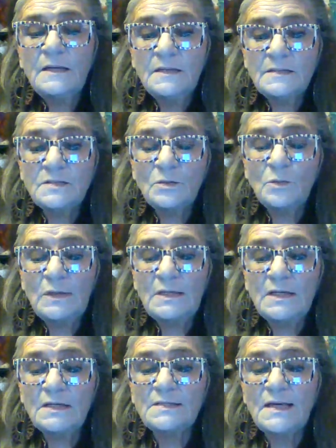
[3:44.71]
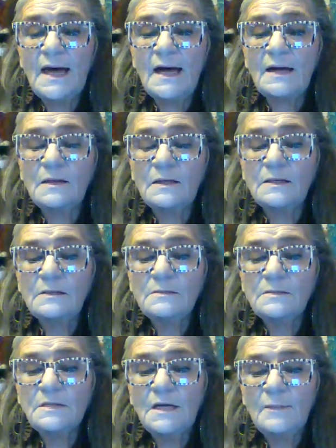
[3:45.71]
It's a week exactly.
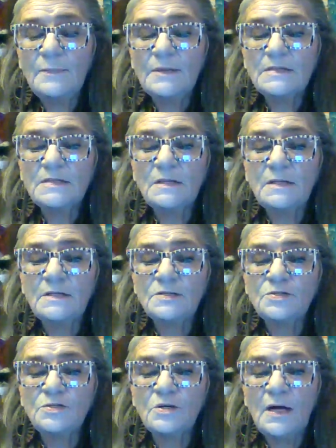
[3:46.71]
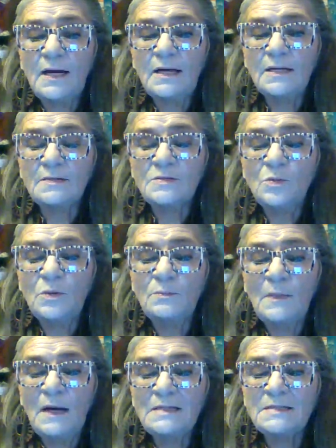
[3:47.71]
Tuppence clenched her hands. We
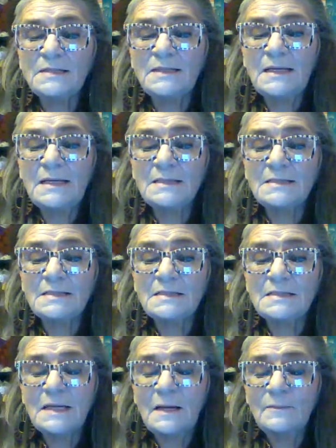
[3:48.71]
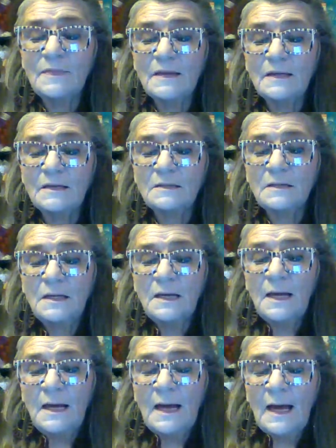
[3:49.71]
must get something.
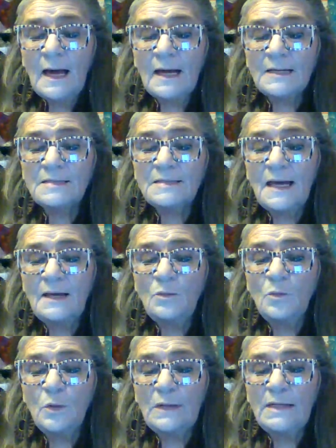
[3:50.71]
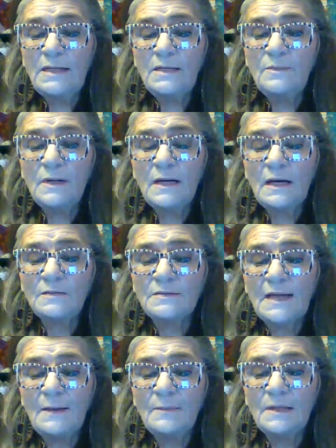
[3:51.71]
I say we because
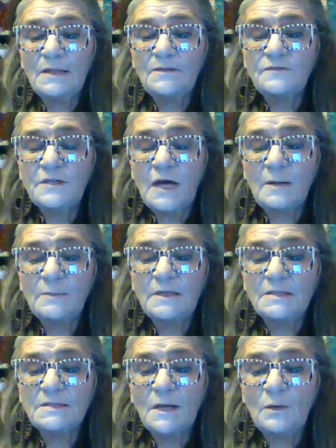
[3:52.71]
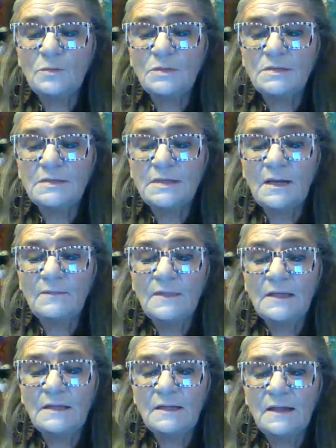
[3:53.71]
I believe Tommy is on to
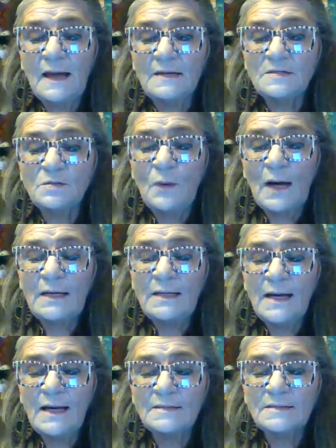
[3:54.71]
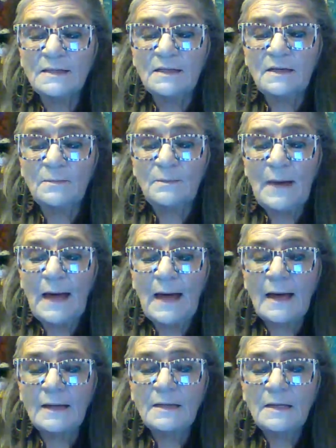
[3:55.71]
something, and that's why he hasn't come back.